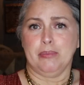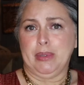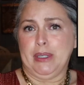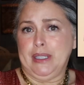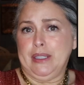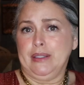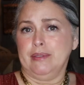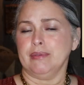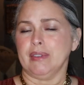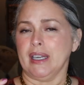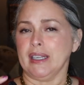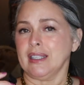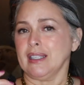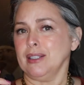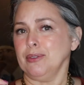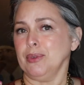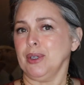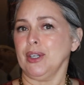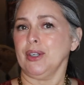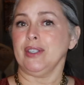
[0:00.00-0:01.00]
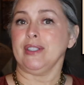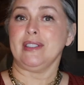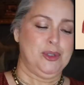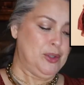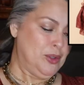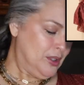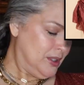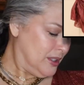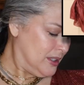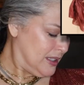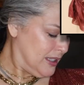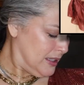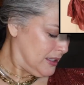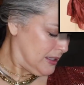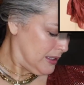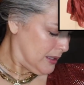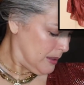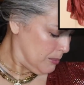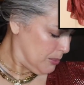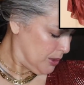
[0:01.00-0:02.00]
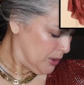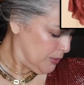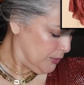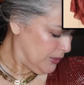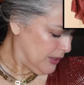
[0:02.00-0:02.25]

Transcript: but I can wear it during the daytime with